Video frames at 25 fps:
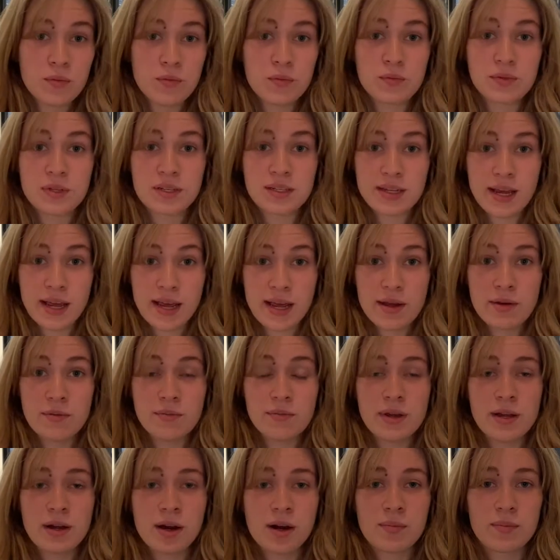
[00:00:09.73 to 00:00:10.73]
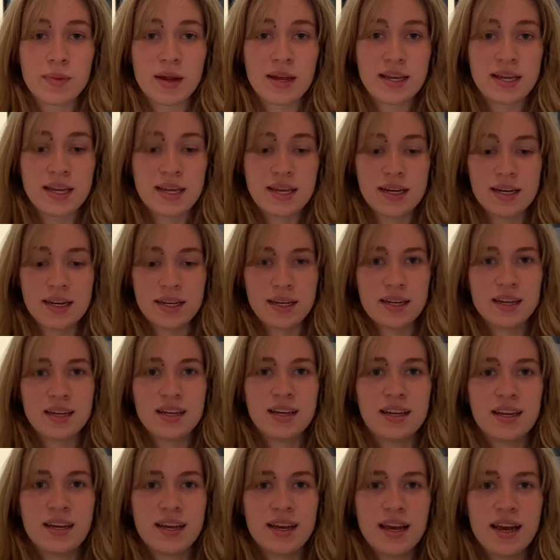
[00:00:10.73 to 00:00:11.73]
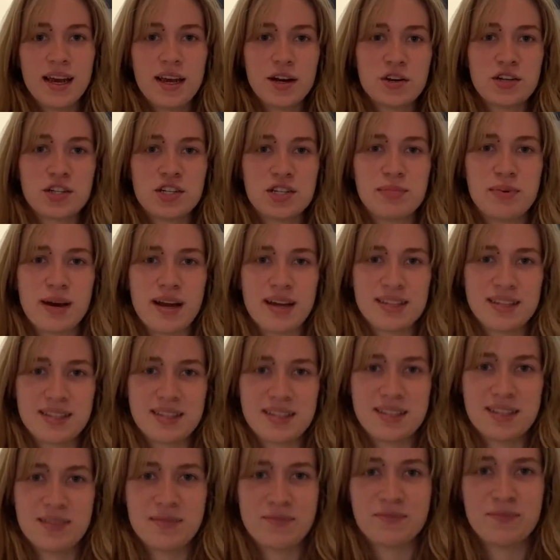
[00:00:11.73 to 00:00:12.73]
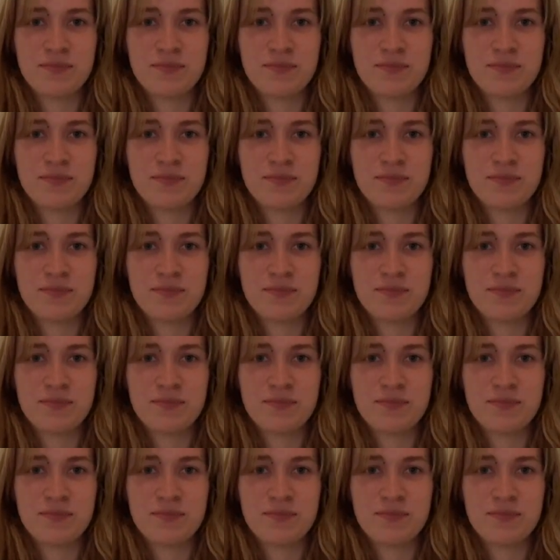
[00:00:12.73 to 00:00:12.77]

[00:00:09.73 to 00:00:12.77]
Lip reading: Today we are making energy bites.